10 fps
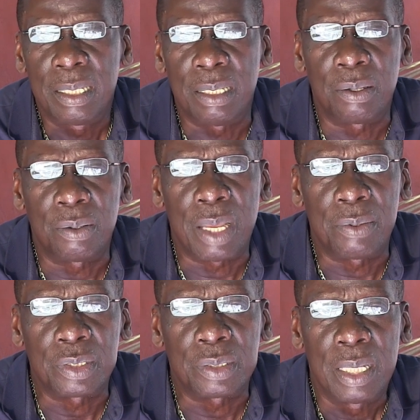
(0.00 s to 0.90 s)

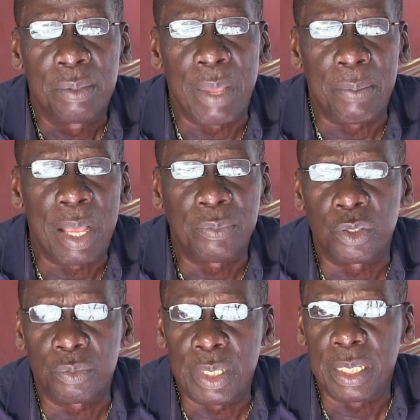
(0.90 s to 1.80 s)
My mom
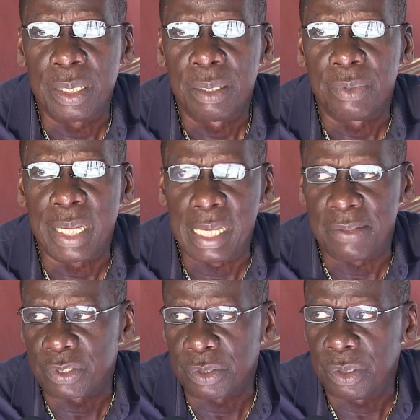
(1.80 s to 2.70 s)
took me, when I
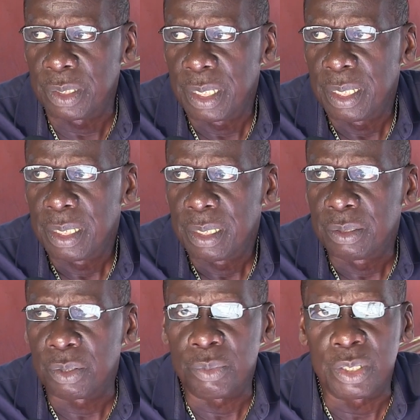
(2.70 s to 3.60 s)
left school,
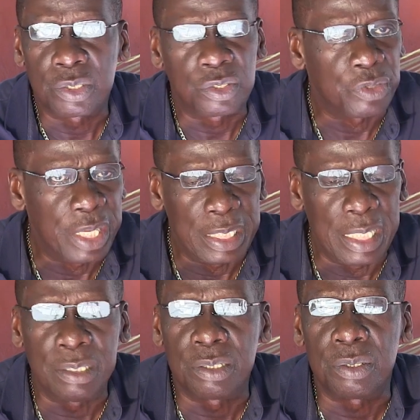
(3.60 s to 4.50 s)
took me straight
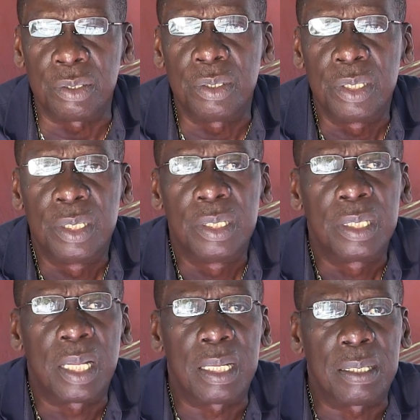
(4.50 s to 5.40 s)
into
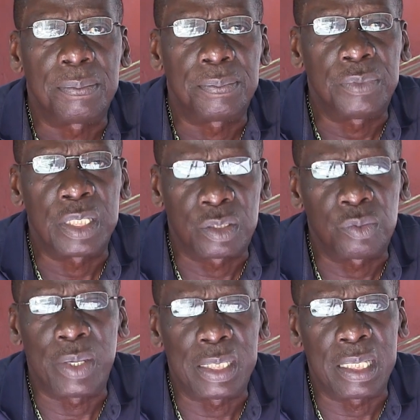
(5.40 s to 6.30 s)
this
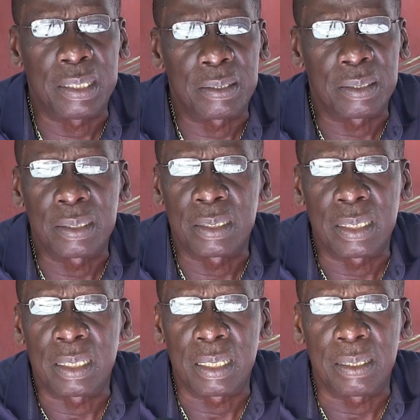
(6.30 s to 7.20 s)
welding
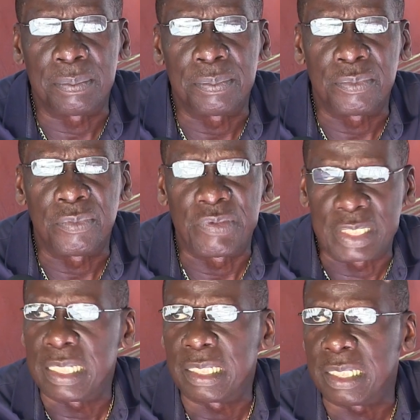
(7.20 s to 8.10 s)

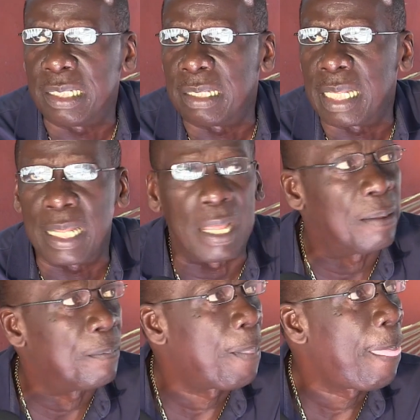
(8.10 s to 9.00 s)
facility
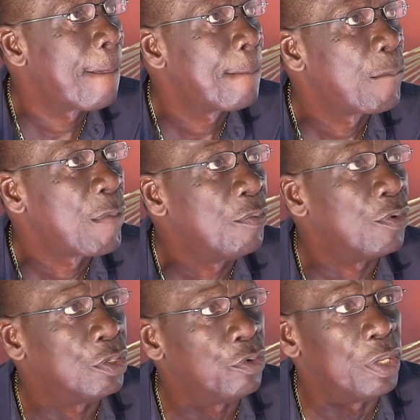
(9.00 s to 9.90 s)
that we
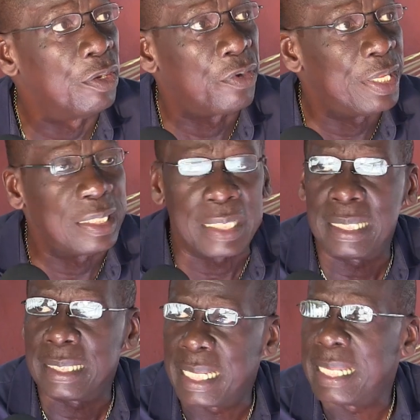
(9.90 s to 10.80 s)
were doing grills
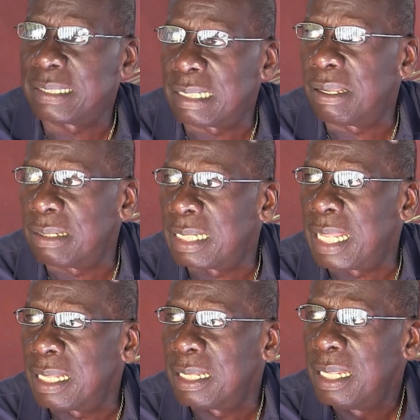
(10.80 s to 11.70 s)
and gates and all of
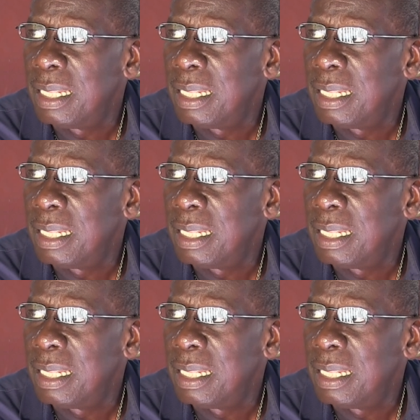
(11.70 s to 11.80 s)
that.